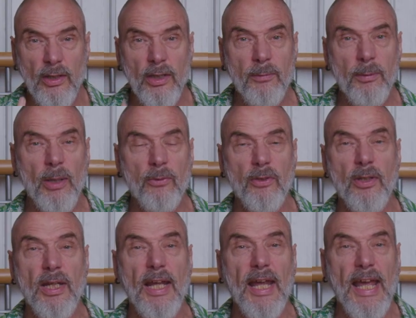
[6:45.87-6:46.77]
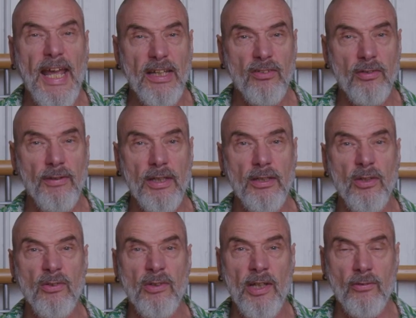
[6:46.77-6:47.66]
to be able to activate
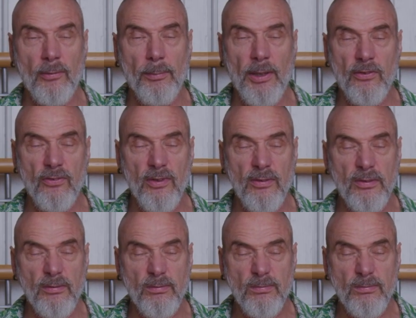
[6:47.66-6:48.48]
those nasal passages.